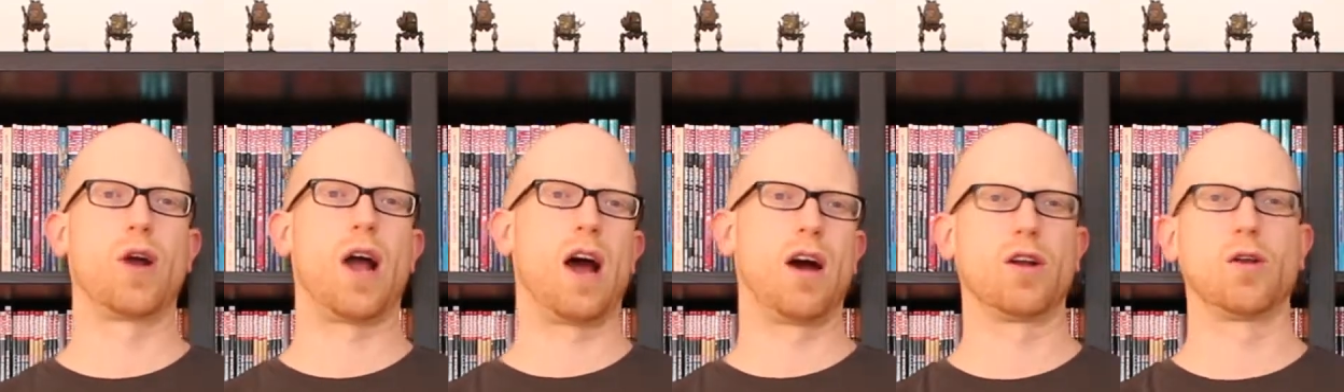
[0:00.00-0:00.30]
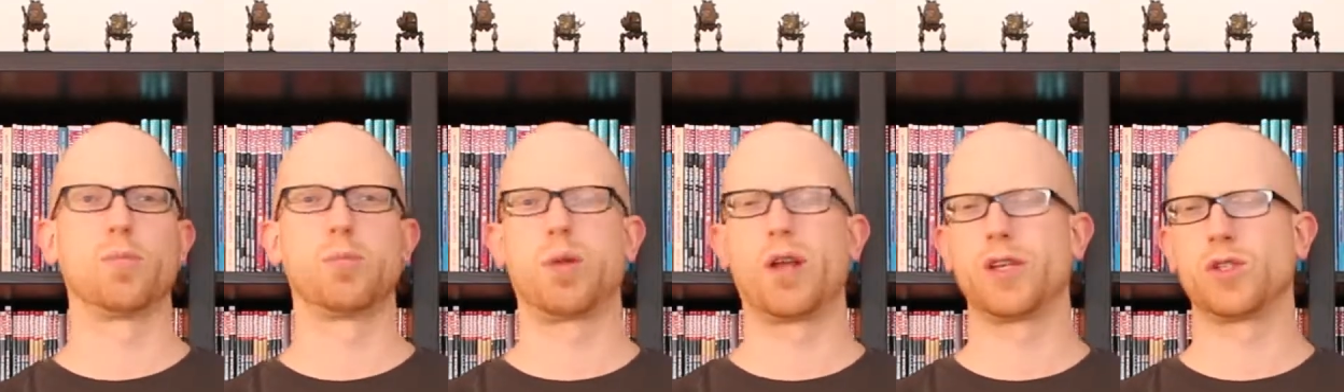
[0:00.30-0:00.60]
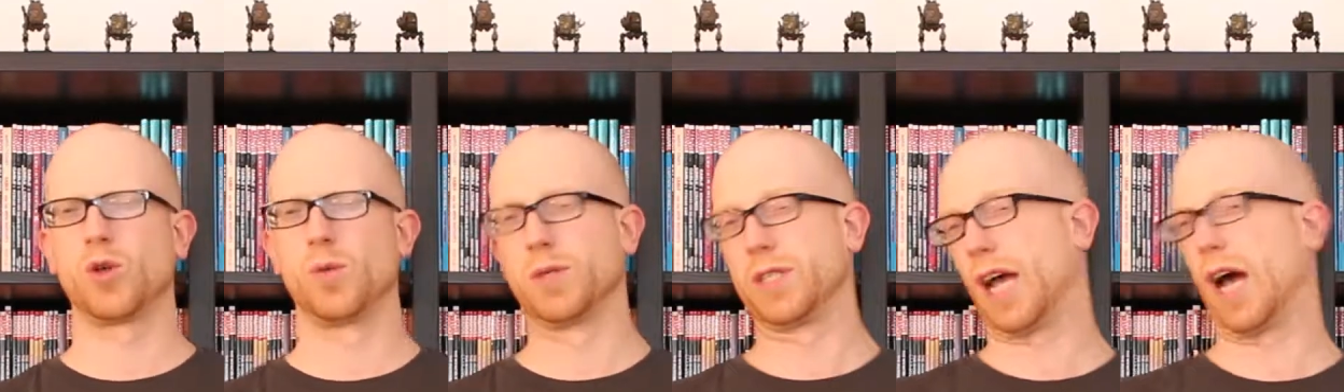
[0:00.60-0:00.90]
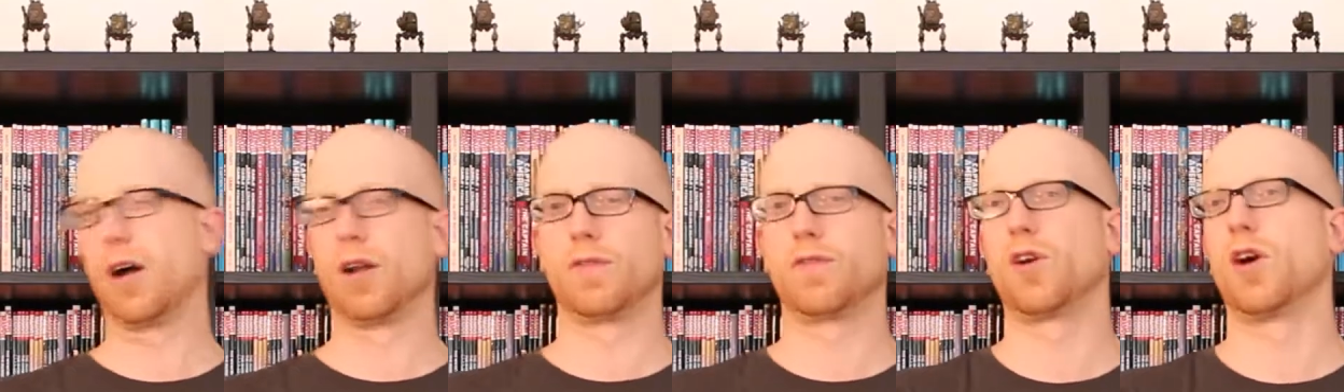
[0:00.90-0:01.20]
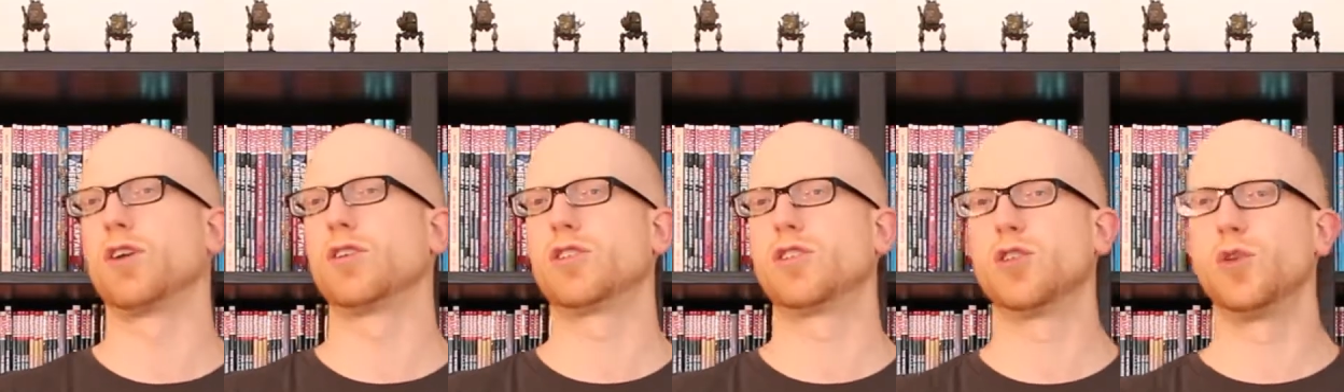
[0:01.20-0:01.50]
out of place, almost out of
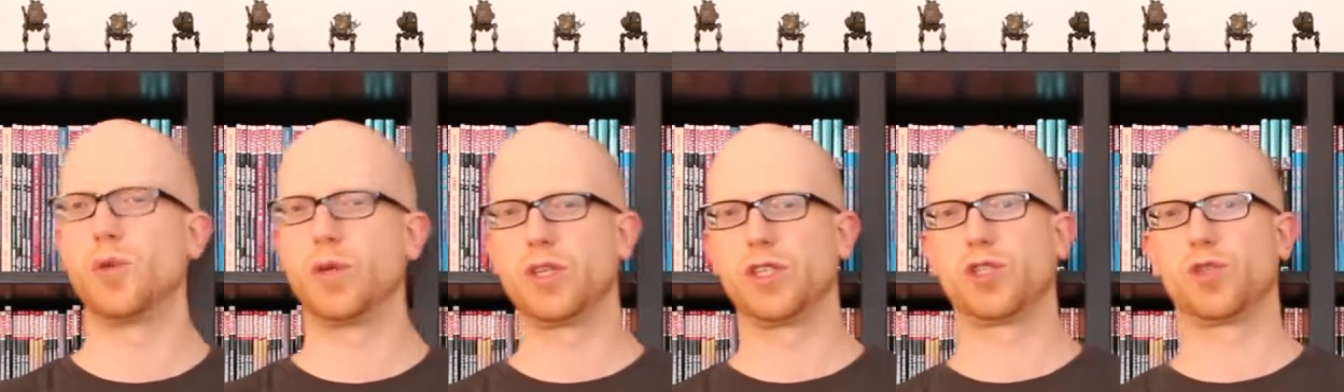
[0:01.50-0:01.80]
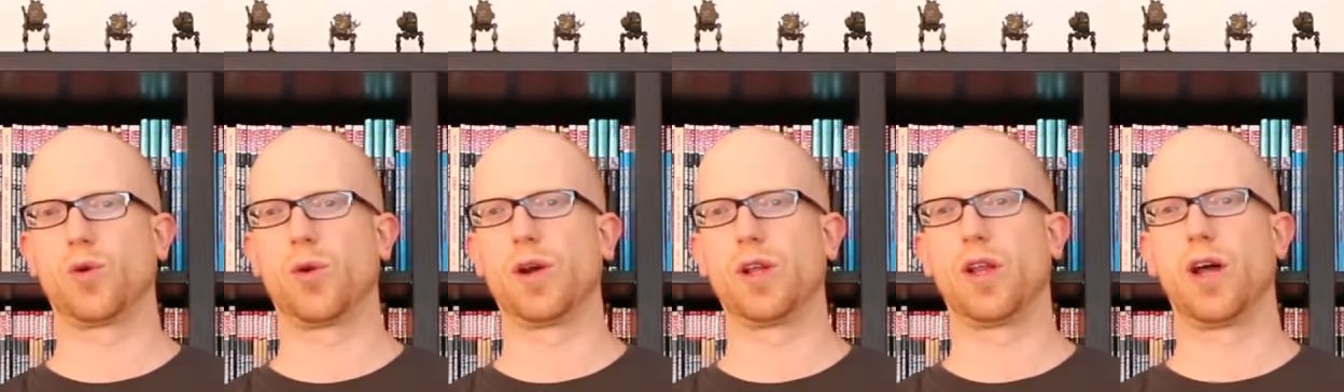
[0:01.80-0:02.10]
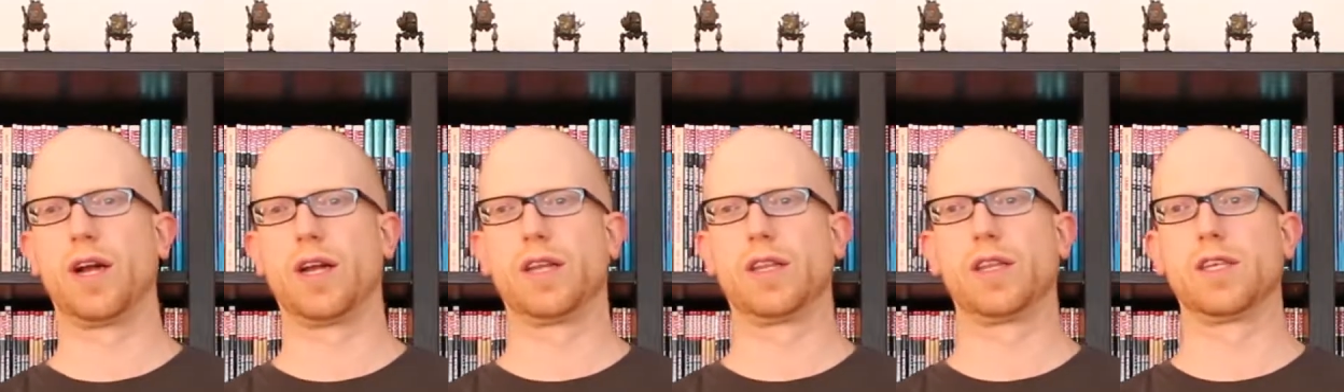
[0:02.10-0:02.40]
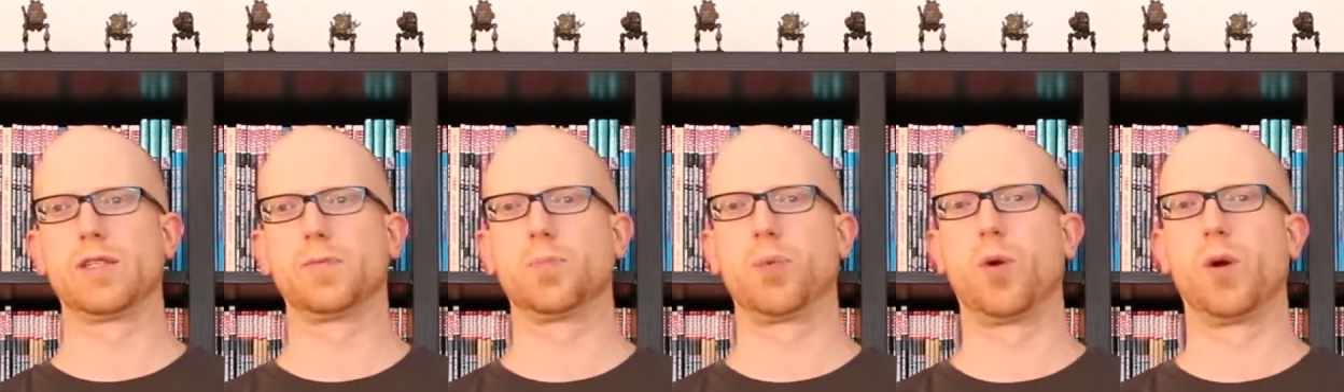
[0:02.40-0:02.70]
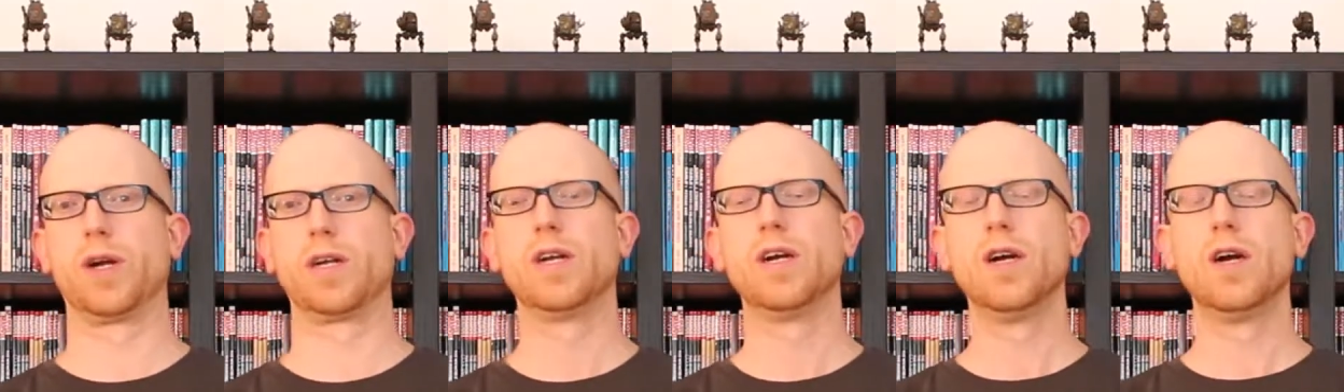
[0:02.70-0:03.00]
continuity storyline at this
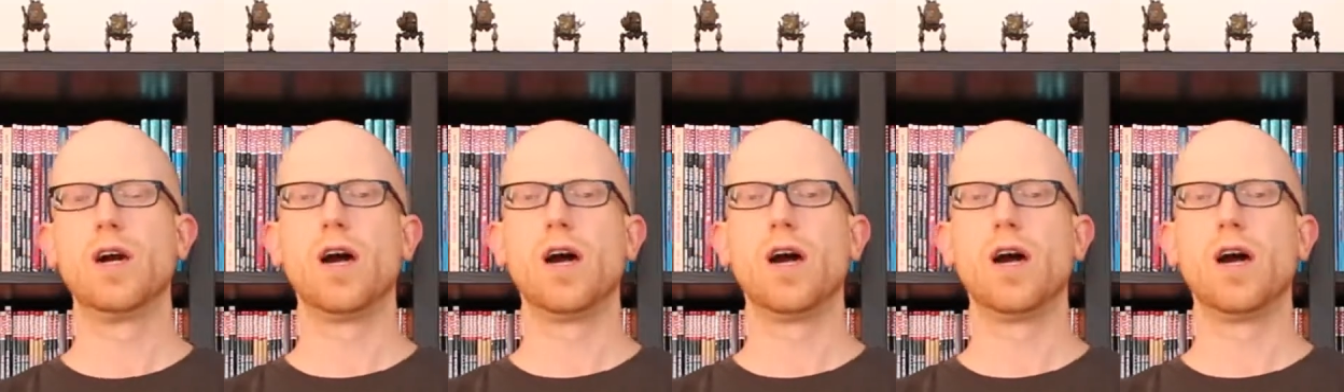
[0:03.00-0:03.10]
point.